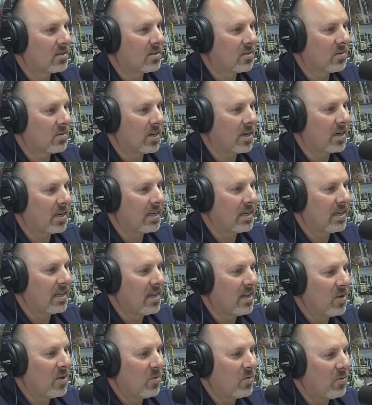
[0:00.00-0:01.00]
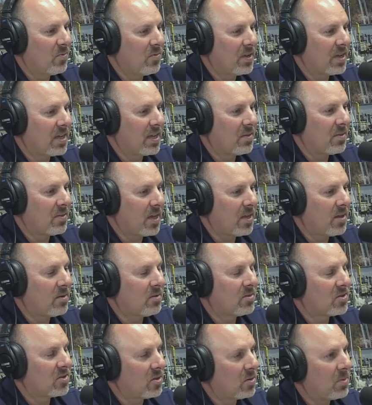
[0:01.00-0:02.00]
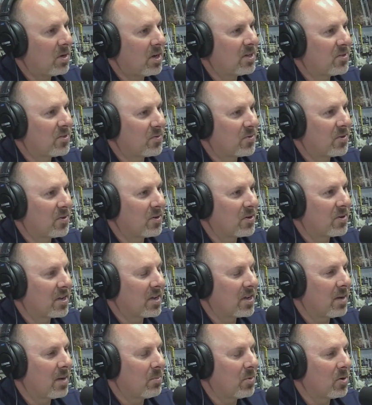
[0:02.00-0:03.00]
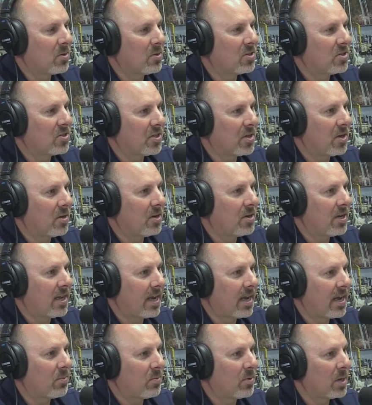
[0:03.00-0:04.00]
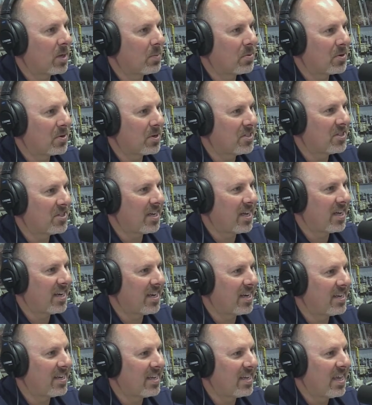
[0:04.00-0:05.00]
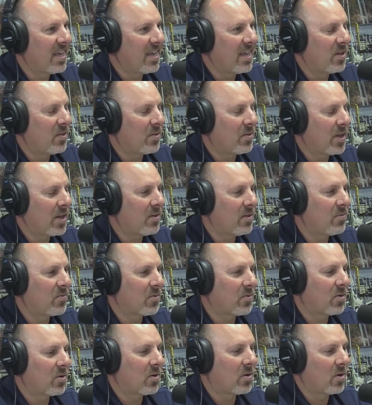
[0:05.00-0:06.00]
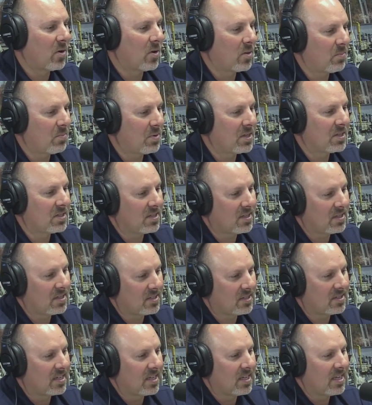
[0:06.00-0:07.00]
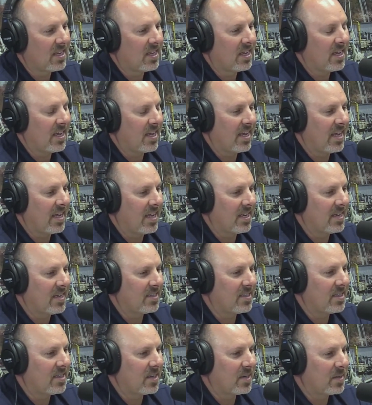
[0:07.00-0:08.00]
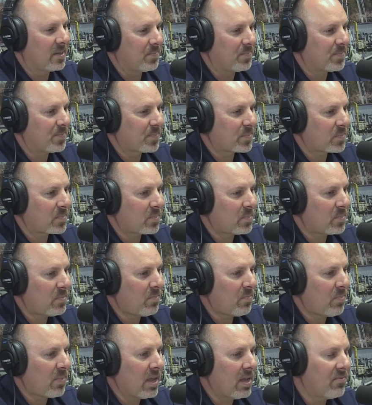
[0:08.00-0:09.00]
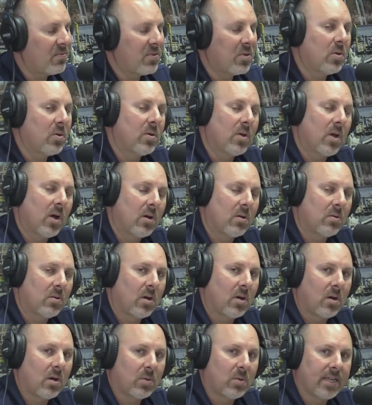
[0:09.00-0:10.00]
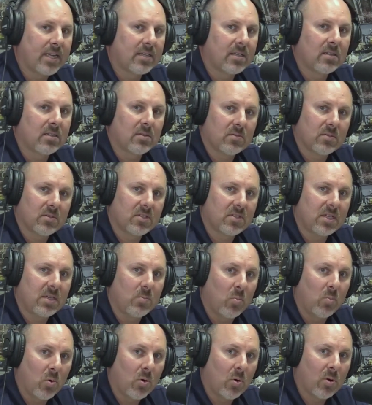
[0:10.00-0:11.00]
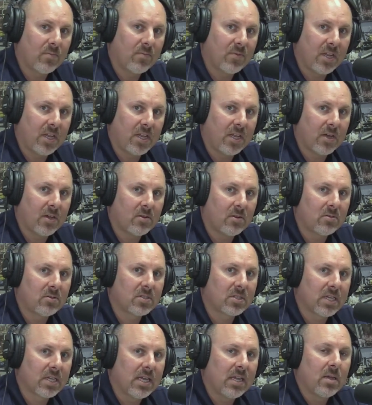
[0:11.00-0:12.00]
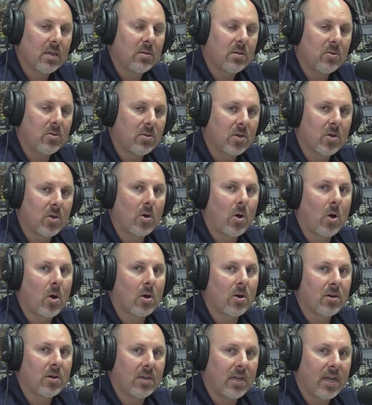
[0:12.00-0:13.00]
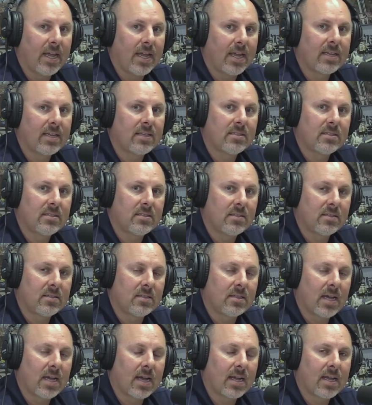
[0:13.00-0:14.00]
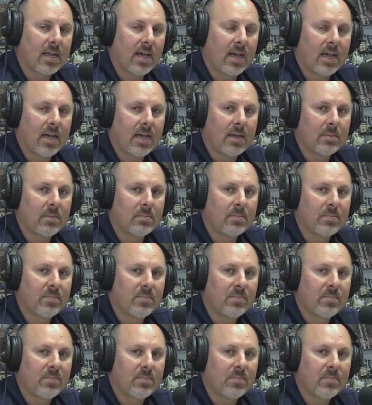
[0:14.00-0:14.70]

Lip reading: great. Well, Vicki, thank you so much for coming on the show today. I really appreciate it. And thank you for all the business. And if you all would like to see more videos, you can go to artandegg.com